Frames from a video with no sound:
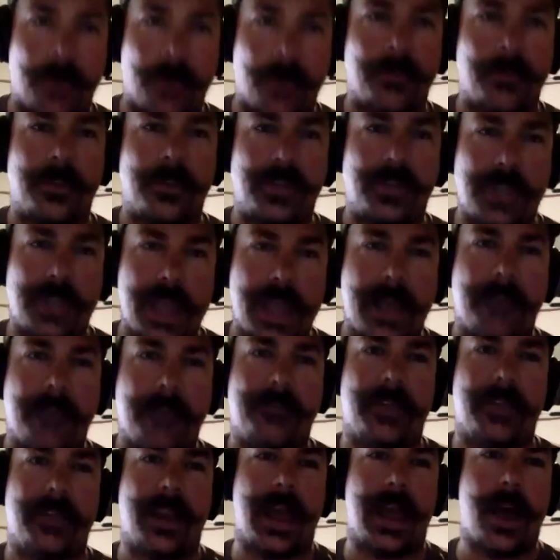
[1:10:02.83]
the shaft
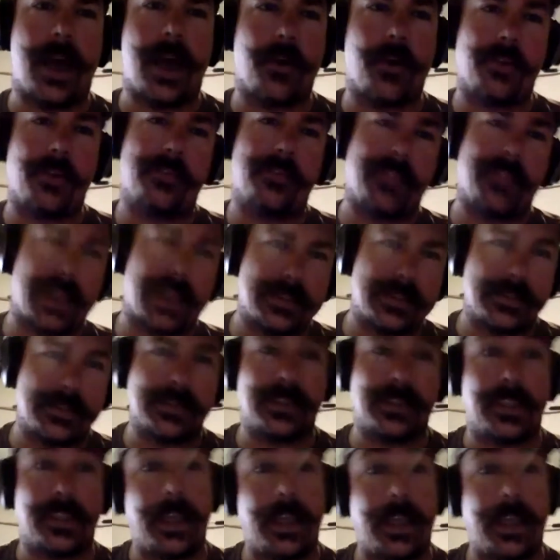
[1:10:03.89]
and how it flexes, and then